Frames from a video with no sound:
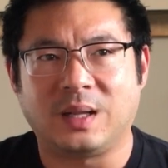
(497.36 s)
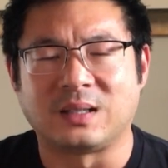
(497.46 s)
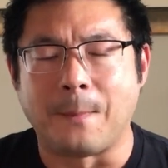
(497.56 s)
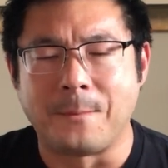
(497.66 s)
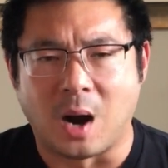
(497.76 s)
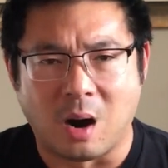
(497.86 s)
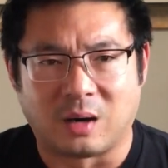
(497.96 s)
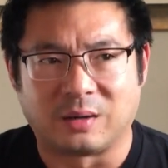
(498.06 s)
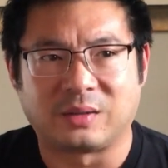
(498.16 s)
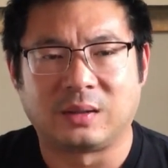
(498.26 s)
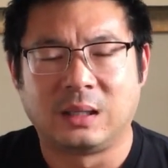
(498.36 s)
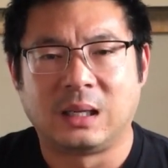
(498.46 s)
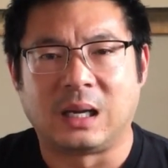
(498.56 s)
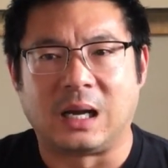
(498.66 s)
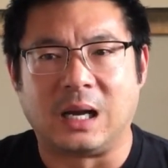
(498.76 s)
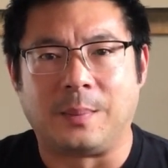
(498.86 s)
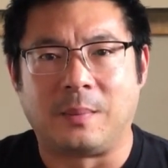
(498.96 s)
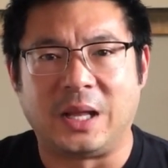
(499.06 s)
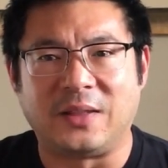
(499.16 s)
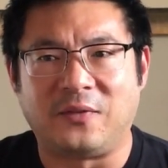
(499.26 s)
some bars,
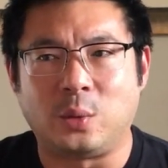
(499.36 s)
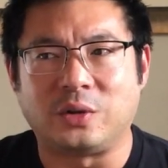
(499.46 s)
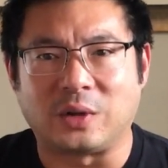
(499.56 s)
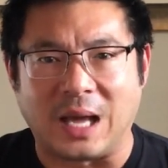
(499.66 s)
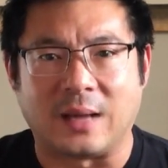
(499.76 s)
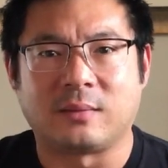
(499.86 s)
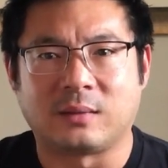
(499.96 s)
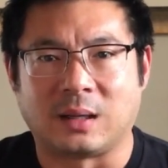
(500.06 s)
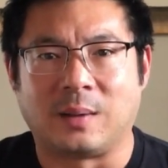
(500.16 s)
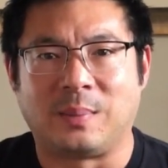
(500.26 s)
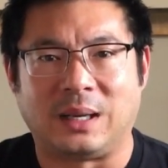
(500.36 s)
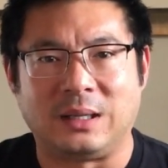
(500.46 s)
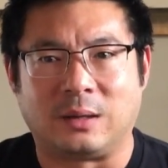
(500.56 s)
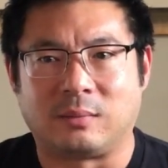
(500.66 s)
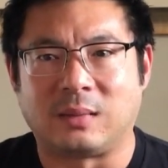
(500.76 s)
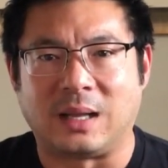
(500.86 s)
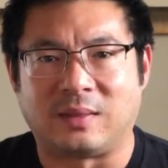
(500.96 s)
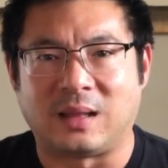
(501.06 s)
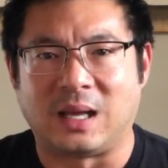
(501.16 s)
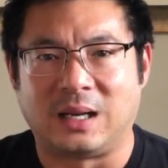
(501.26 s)
and the food was okay. But
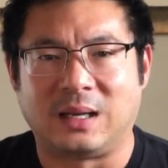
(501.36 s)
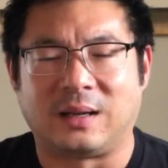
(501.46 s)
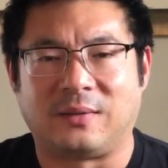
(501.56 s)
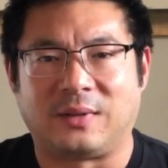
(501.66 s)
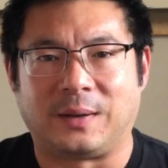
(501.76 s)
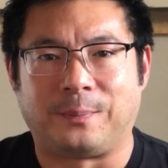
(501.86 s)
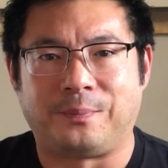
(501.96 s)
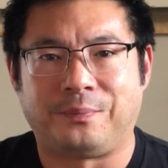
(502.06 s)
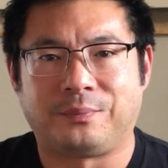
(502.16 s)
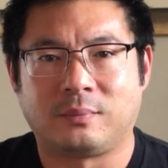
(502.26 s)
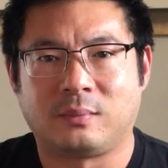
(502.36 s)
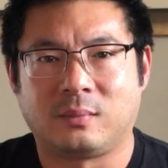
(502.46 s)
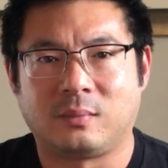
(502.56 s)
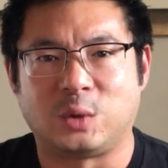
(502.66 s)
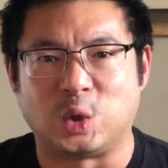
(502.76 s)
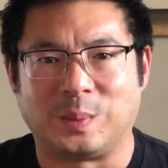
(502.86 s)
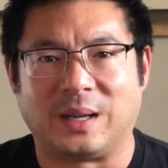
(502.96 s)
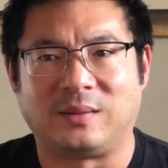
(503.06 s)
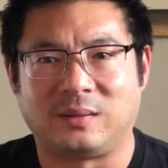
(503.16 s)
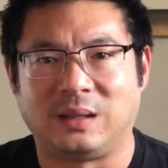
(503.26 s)
at the end of 2
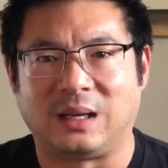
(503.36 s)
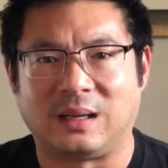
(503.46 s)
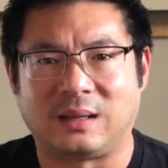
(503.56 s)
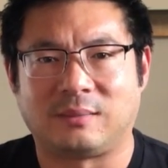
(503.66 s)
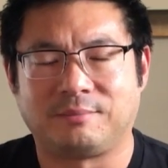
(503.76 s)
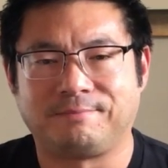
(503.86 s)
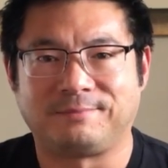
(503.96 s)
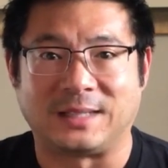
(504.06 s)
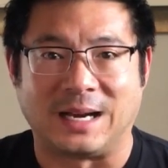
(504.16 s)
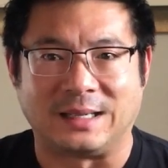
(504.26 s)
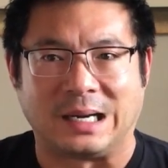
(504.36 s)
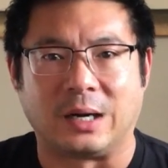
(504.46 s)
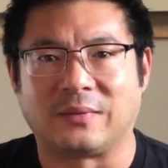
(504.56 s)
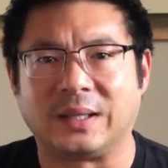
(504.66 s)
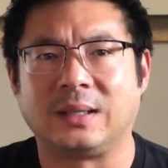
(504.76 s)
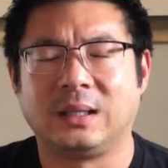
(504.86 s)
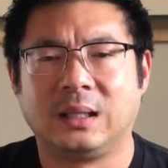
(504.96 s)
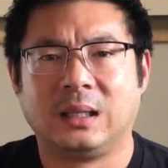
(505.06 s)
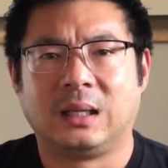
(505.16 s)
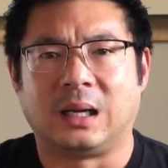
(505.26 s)
months, you get kind of tired of it.
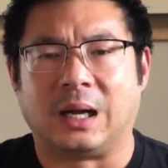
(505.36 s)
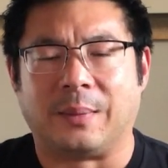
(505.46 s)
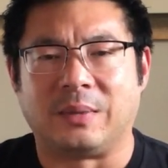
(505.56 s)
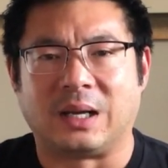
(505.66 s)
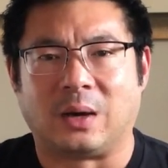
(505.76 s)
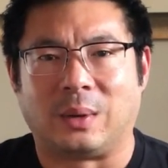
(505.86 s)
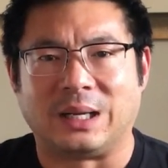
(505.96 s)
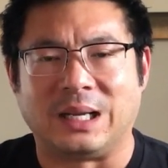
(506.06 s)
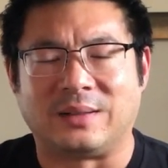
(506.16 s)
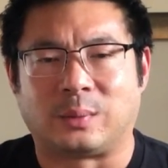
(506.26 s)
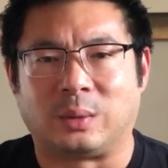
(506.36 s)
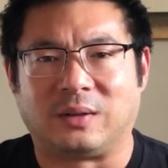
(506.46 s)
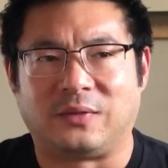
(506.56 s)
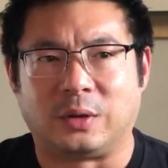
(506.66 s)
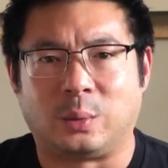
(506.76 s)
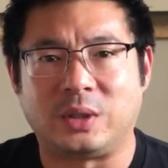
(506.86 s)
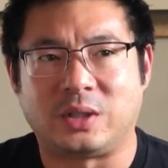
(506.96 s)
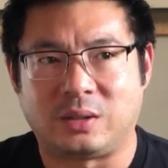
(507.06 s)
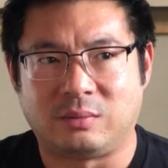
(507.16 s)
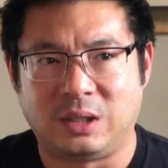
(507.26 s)
You kind of want to eat some real food,
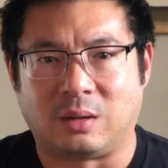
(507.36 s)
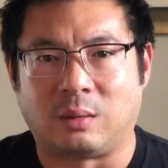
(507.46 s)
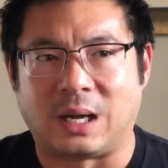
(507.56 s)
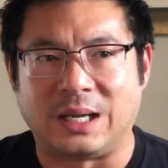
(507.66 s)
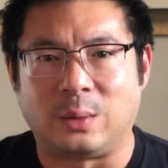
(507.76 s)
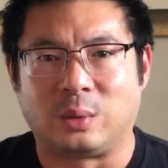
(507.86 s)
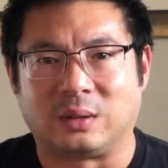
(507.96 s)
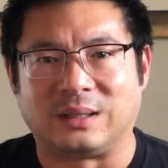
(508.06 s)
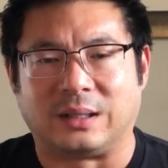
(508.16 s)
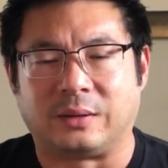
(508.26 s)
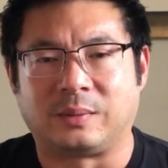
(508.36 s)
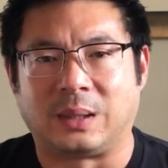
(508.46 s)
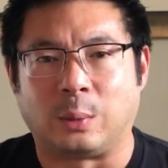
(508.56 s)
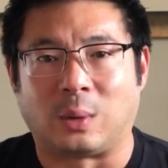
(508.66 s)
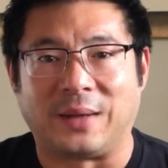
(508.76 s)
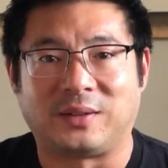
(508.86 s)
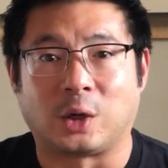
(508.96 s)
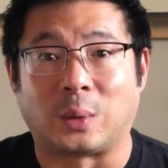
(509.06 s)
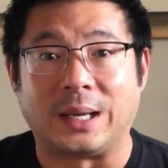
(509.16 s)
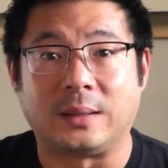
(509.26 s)
which I eat real dinners. My wife's a
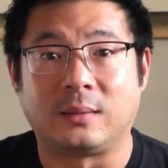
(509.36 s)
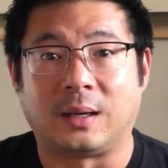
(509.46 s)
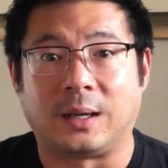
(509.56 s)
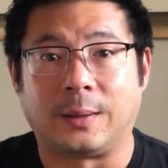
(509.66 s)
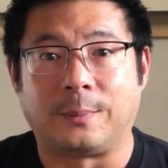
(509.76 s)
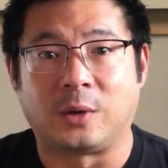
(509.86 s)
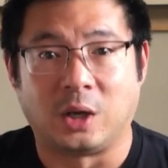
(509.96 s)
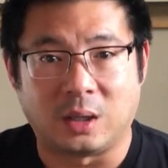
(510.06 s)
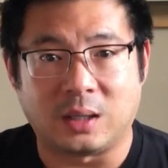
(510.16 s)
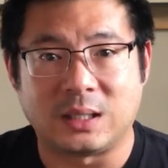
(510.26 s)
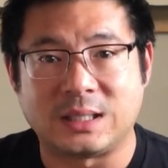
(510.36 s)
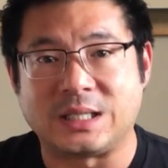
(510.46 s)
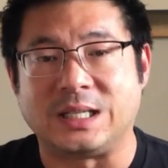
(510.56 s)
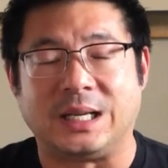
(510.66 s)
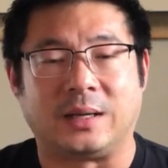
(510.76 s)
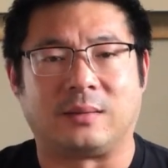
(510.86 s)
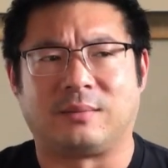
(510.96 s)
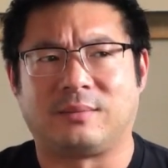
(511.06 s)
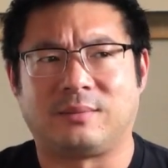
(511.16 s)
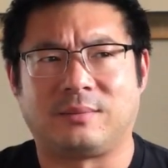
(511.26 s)
great cook. She can